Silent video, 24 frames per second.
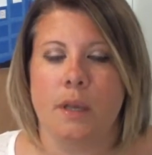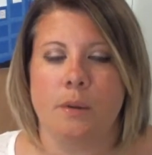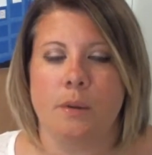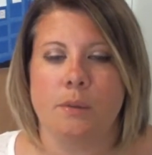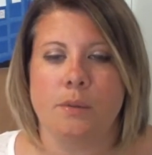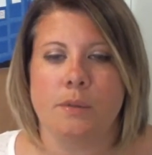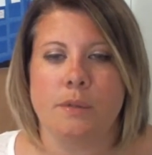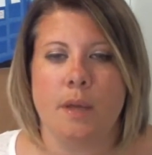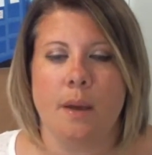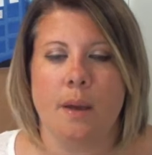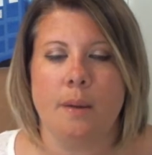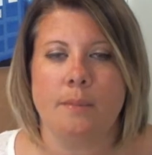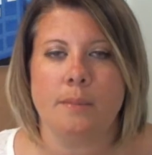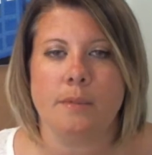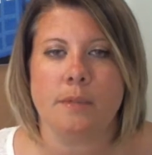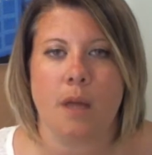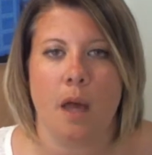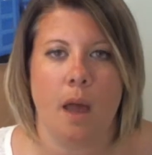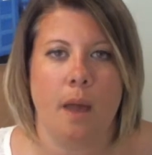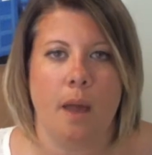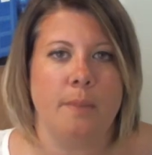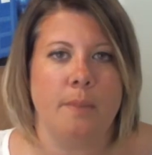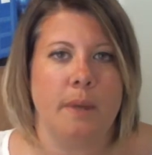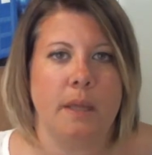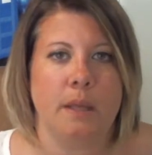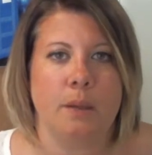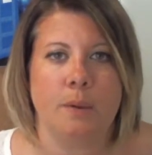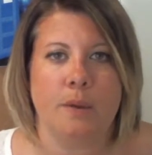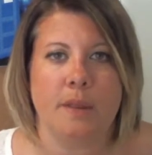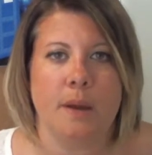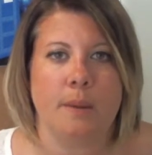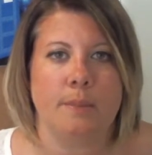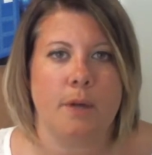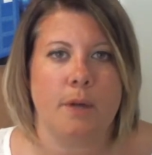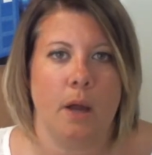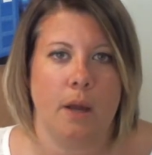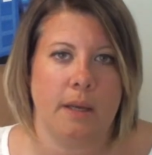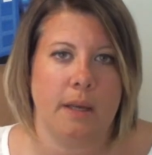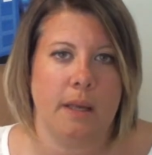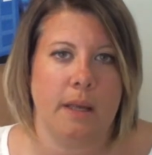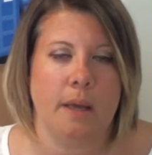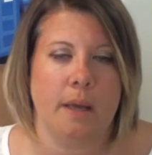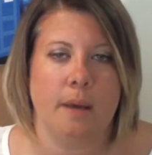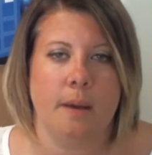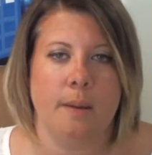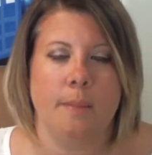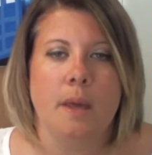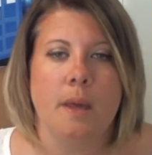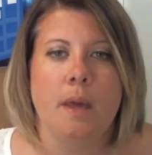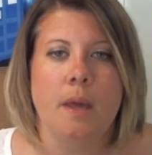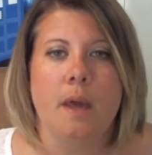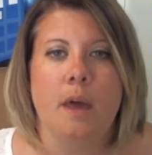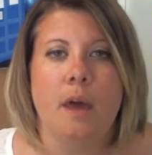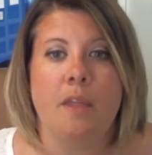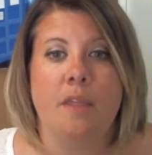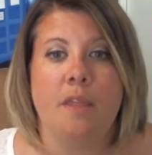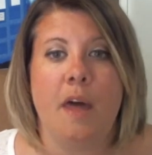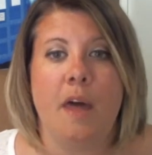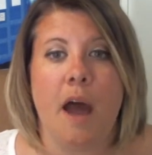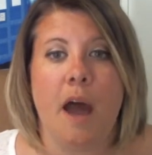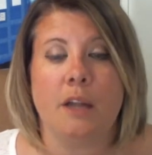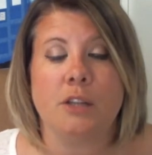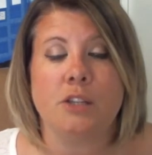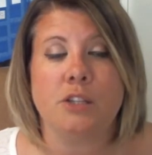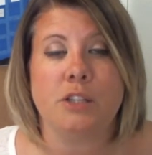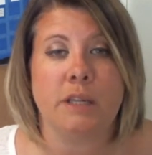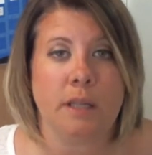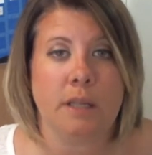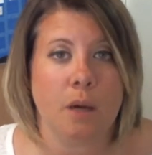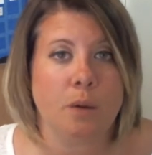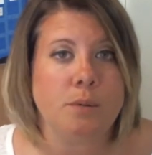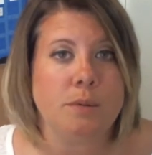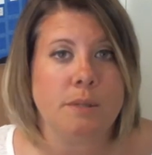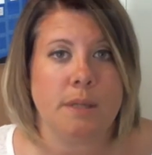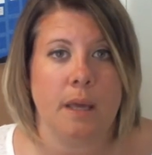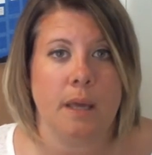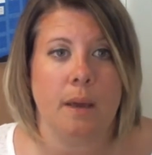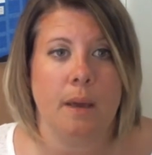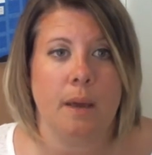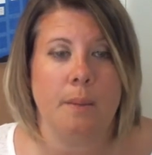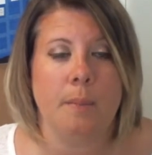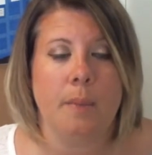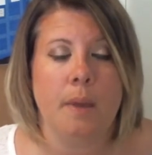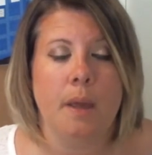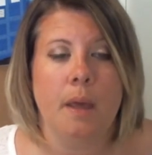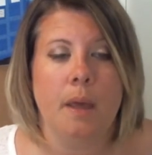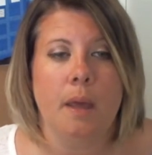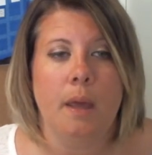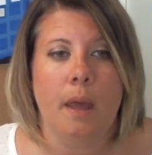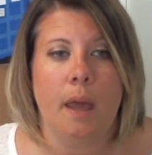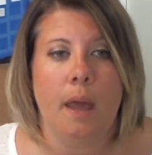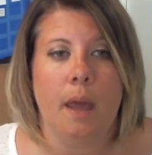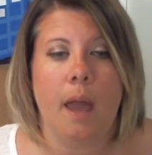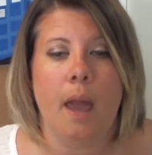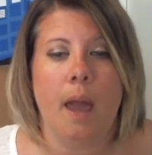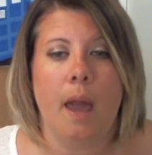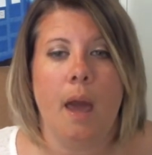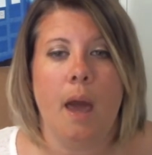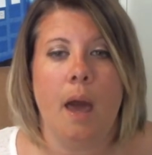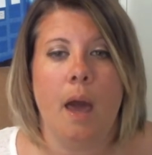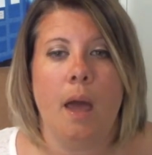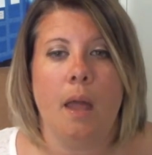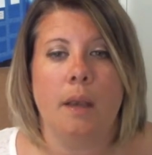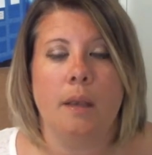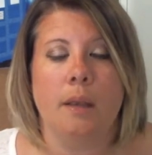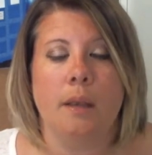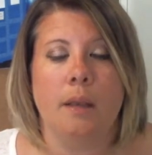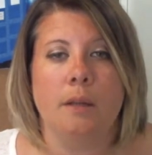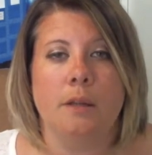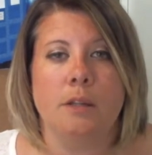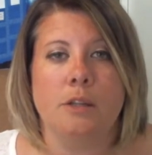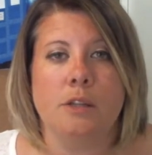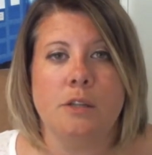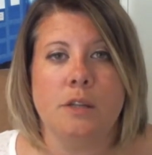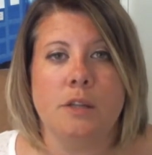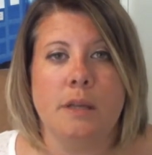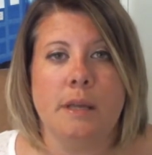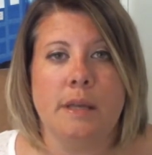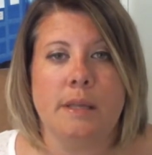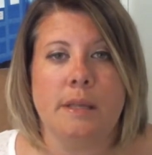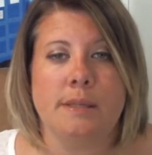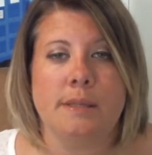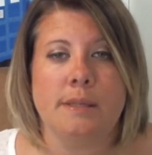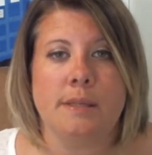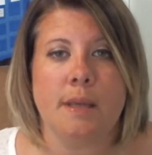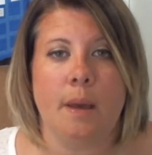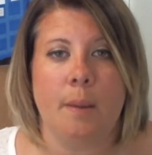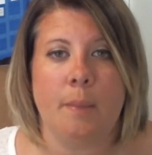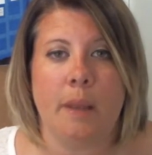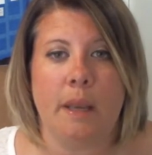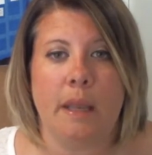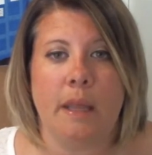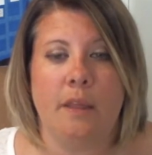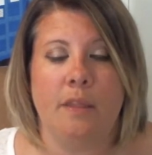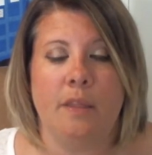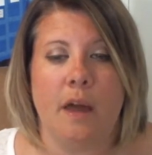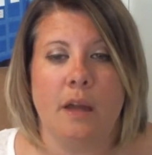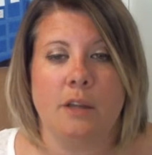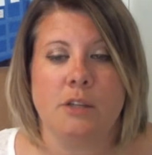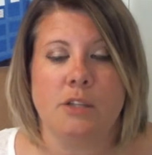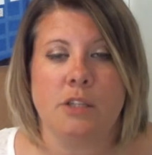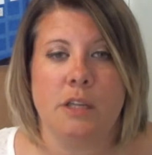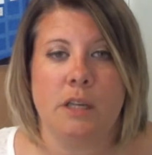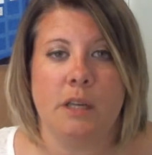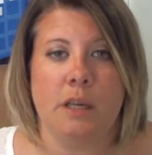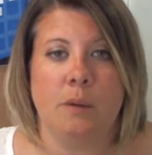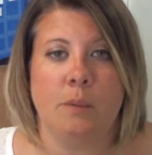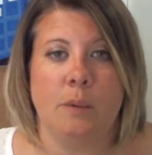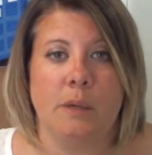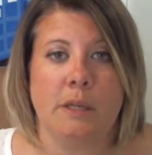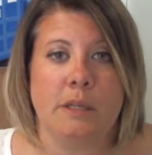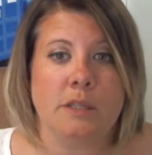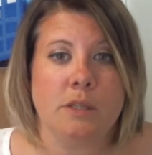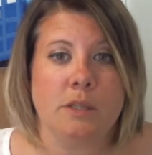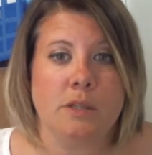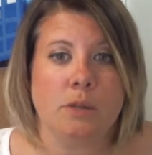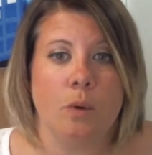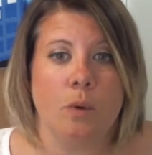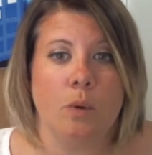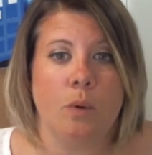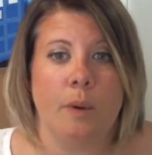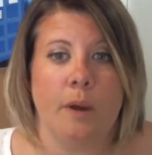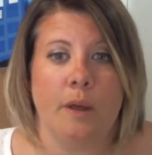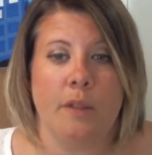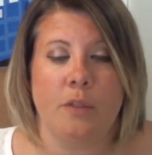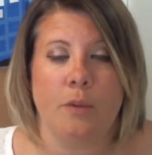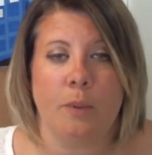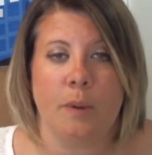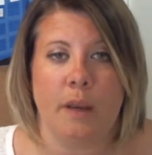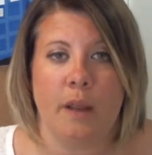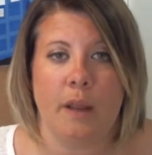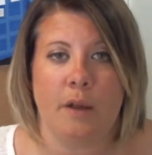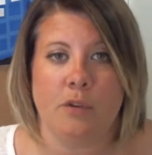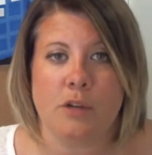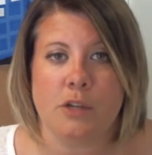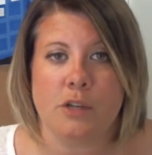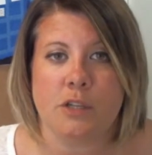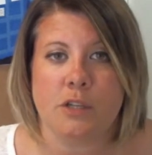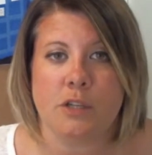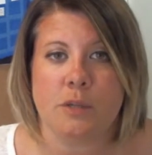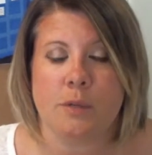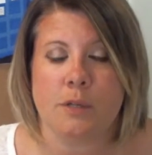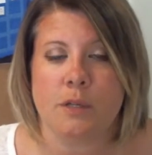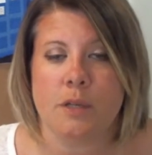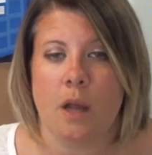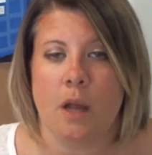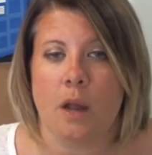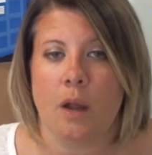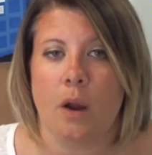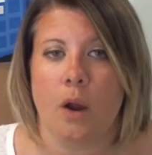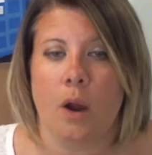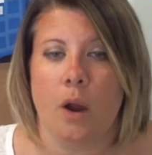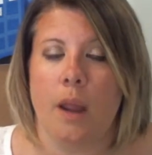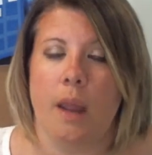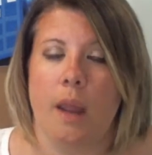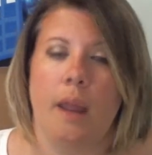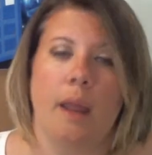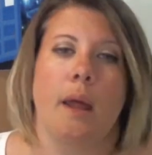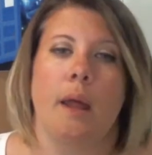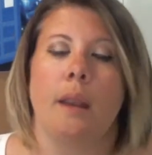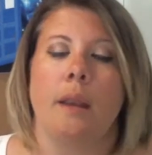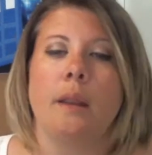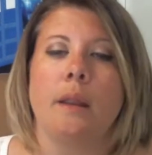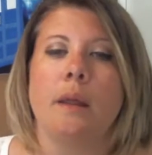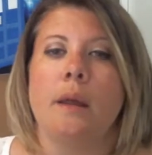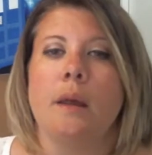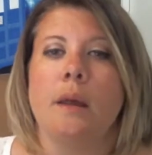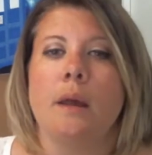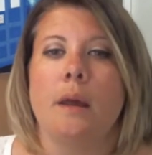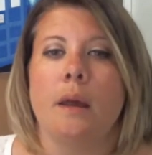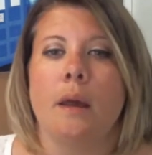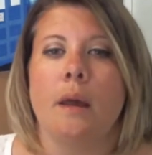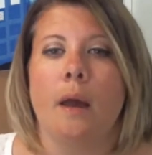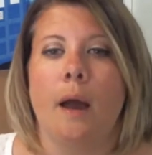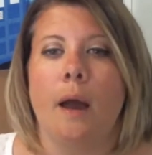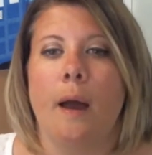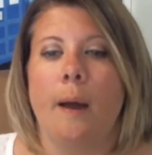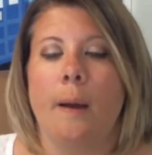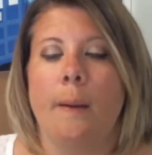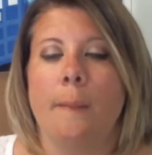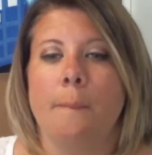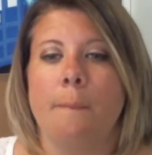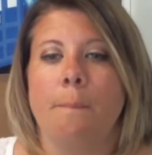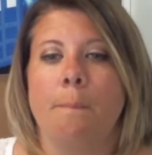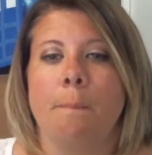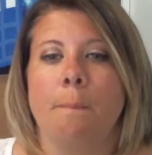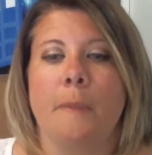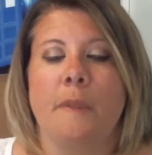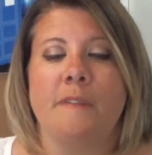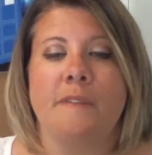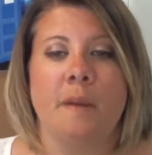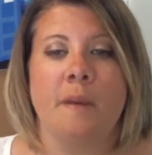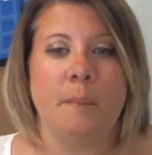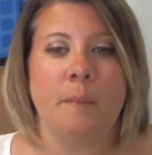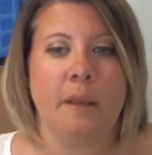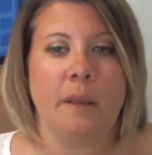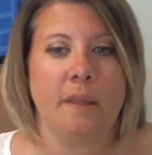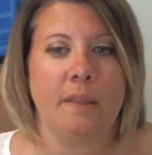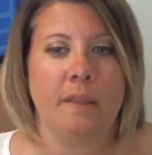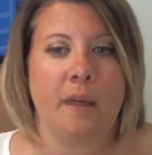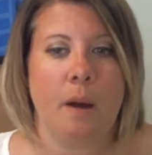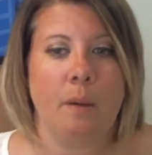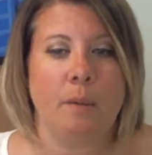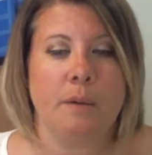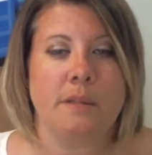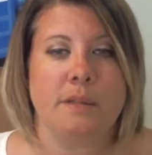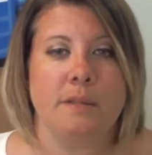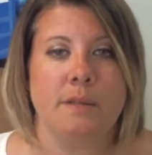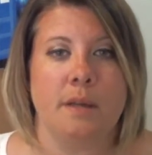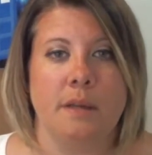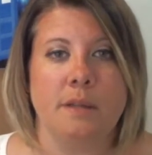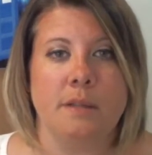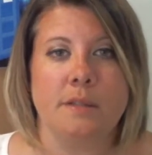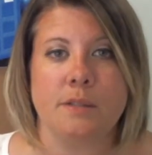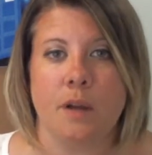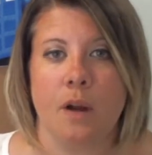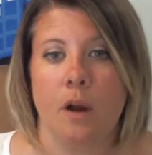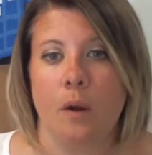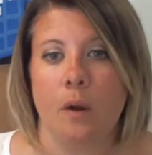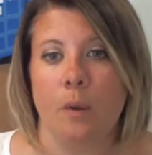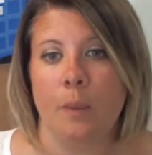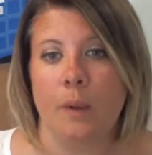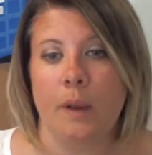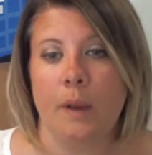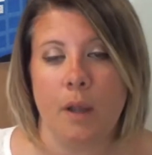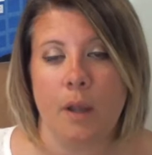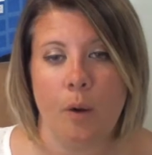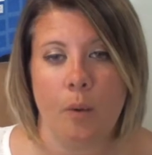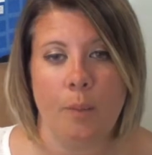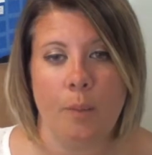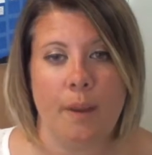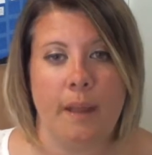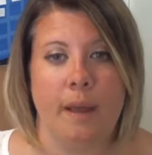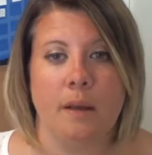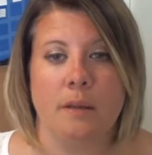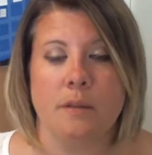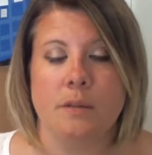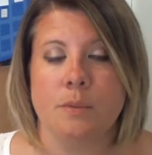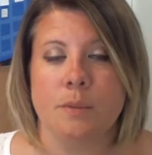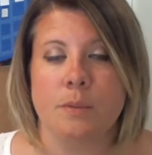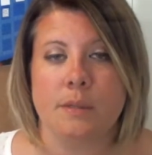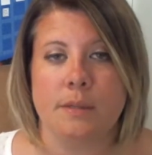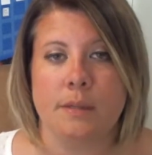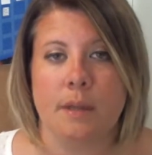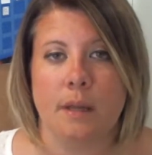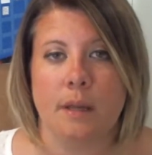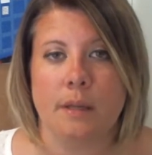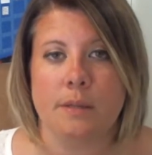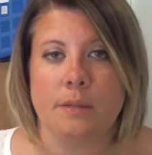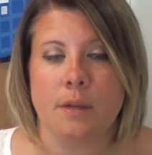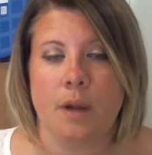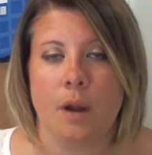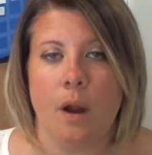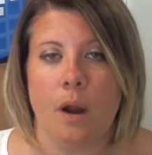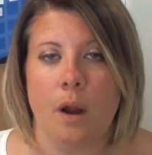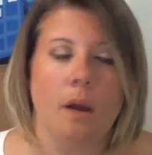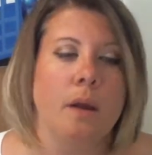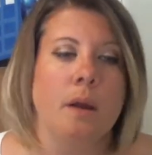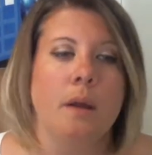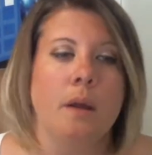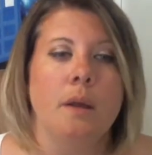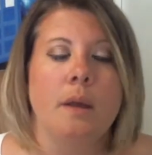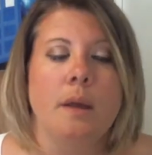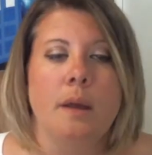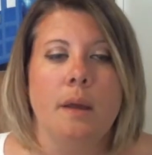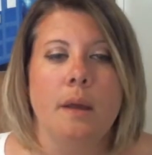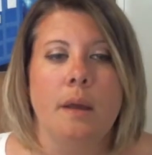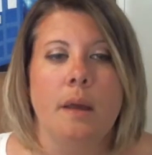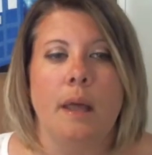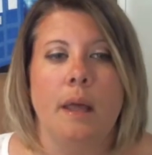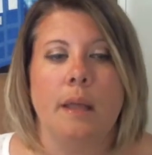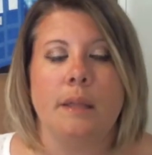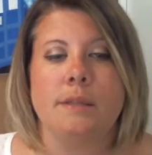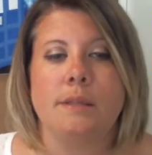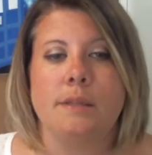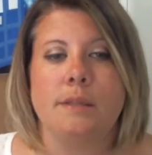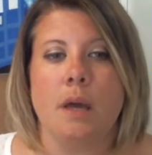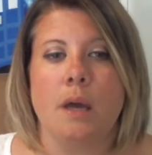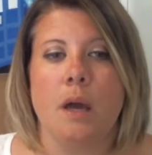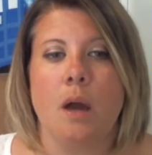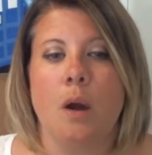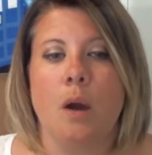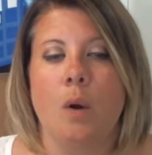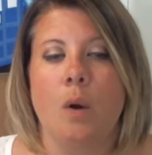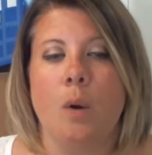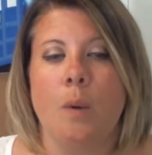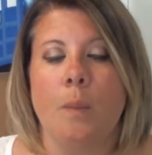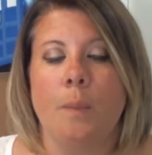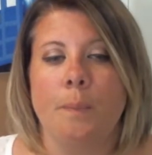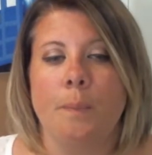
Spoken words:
some time being with him, talking to him, that she knows him. And it's somebody that she went to school with whenever she was younger. And somebody that was nice to her when nobody else was nice to her. And so